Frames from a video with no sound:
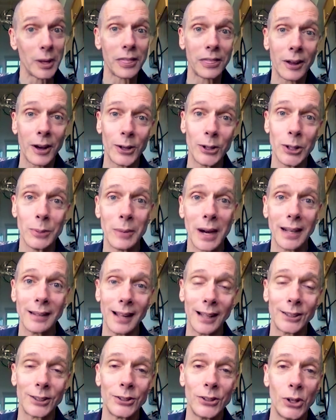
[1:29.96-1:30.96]
we thought you
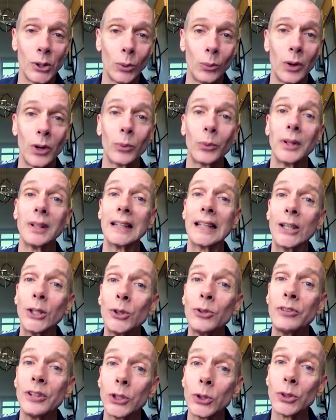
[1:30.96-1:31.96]
might like to know what we'll
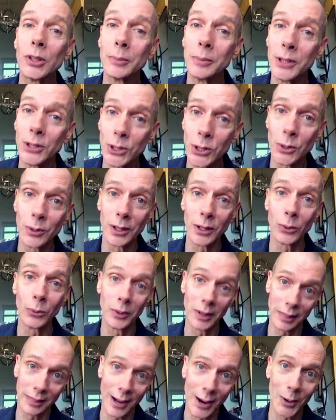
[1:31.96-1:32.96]
individually be doing
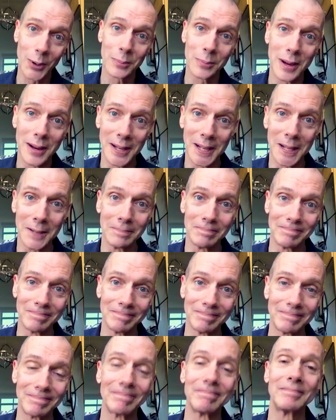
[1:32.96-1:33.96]
with our money.
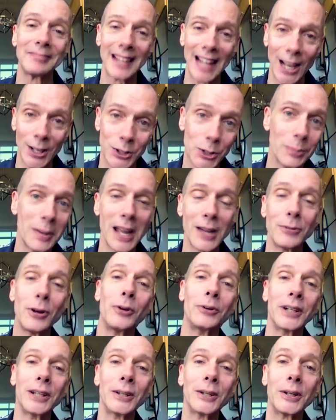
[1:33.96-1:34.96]
As you may have
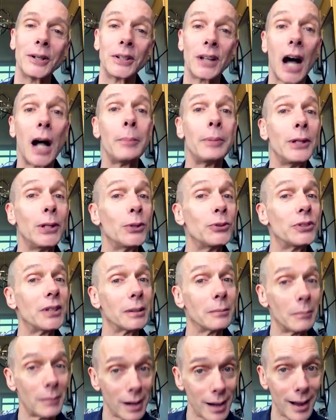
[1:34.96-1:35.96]
already heard, I'll be
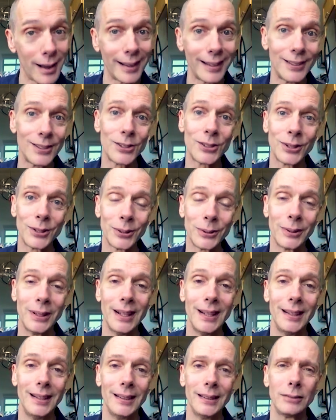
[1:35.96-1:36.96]
using mine to
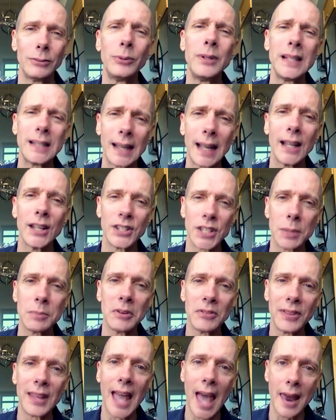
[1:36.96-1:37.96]
regain
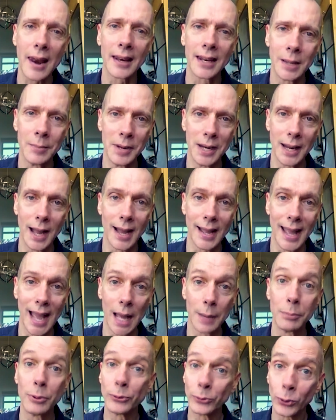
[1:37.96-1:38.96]
some of the anonymity I
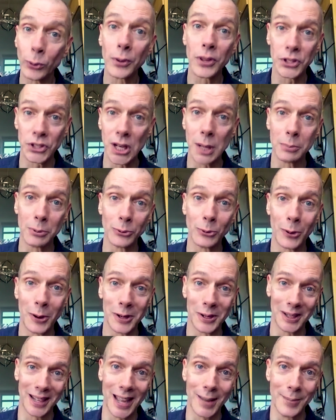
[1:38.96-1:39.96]
had before The Shape of
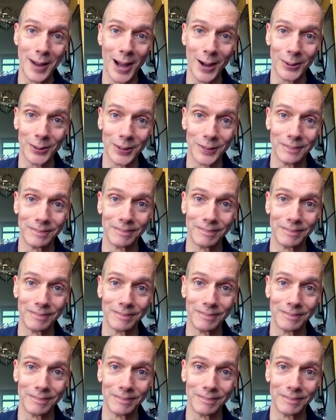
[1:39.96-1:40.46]
Water came out.